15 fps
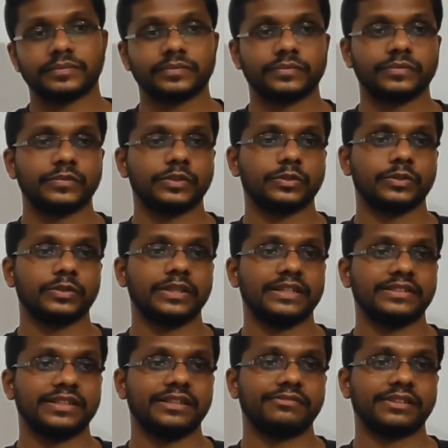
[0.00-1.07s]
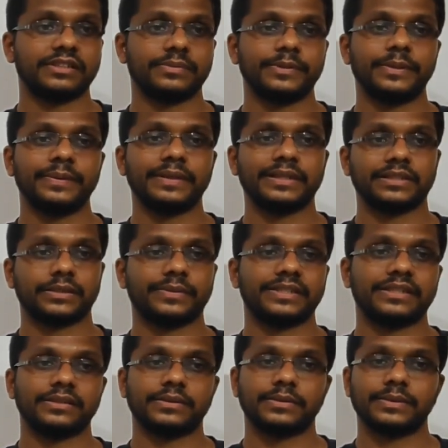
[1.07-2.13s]
So that's the difference between
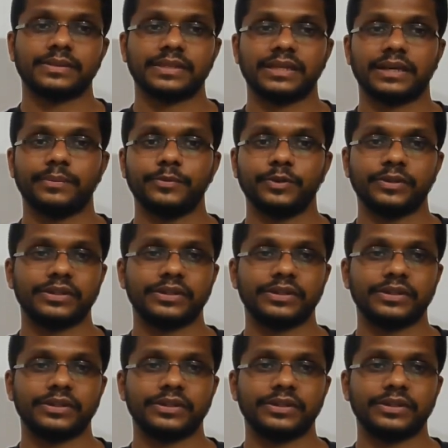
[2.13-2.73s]
conservation reserves and community